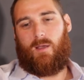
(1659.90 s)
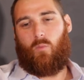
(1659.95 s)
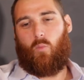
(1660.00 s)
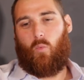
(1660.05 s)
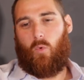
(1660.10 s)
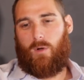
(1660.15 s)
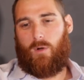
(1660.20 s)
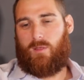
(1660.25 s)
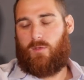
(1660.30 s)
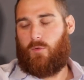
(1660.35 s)

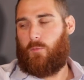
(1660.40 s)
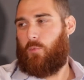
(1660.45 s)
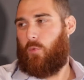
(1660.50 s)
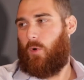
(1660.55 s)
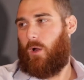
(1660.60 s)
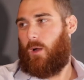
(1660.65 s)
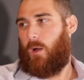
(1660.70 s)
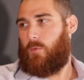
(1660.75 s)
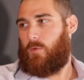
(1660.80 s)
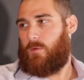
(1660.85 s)
work through
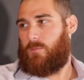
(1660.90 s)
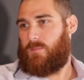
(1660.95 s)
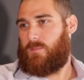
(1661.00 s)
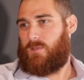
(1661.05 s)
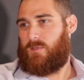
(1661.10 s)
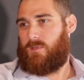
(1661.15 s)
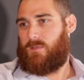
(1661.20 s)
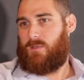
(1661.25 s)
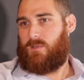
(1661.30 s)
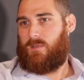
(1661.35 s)

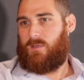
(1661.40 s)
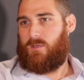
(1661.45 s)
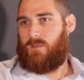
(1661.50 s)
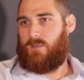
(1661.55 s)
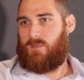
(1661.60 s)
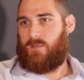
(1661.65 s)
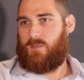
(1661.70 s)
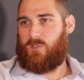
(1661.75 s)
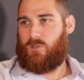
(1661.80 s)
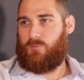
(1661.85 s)
problems,
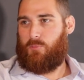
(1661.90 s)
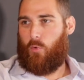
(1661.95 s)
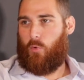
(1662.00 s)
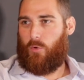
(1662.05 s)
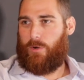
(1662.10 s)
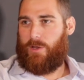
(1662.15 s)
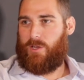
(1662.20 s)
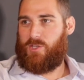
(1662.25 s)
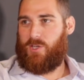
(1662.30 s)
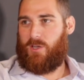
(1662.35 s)
to support
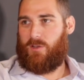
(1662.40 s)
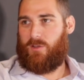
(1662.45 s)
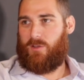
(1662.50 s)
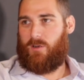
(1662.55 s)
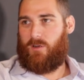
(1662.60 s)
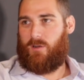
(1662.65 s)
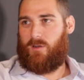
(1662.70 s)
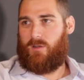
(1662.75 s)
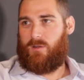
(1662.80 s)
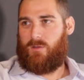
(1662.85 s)
each
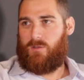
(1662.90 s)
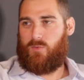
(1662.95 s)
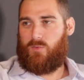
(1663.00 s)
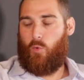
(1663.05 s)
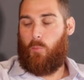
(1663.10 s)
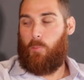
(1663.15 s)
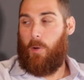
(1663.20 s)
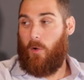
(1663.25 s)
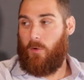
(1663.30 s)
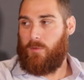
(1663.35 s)
other, to
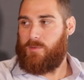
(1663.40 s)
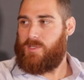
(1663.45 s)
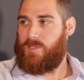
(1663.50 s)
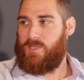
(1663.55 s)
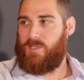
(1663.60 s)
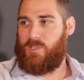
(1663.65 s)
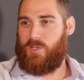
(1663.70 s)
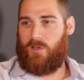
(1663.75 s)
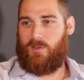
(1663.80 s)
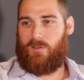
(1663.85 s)
oppose
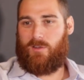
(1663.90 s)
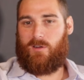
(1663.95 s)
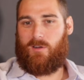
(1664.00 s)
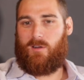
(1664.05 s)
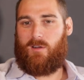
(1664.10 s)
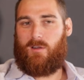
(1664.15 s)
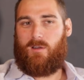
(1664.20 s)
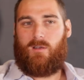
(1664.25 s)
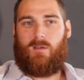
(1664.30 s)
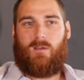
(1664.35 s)
each other,
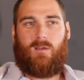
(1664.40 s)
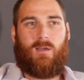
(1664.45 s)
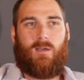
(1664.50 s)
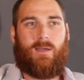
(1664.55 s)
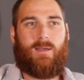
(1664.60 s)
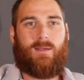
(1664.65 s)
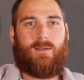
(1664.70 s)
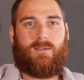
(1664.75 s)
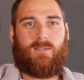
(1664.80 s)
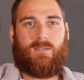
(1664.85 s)

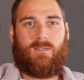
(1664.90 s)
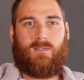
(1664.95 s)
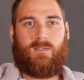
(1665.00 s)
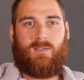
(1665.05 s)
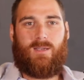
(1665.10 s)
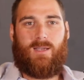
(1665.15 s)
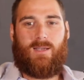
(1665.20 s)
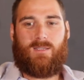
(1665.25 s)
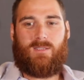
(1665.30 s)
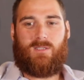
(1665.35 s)
and
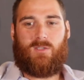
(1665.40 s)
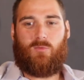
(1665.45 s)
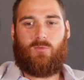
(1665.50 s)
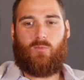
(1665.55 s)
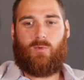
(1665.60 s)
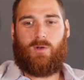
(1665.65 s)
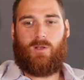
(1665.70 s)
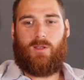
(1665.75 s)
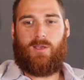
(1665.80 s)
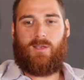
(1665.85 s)
to
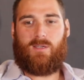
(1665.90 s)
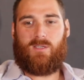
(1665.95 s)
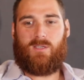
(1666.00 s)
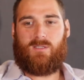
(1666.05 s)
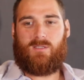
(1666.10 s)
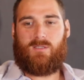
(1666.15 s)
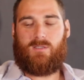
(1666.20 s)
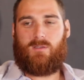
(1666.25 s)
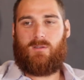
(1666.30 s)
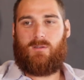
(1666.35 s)
really
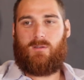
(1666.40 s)
just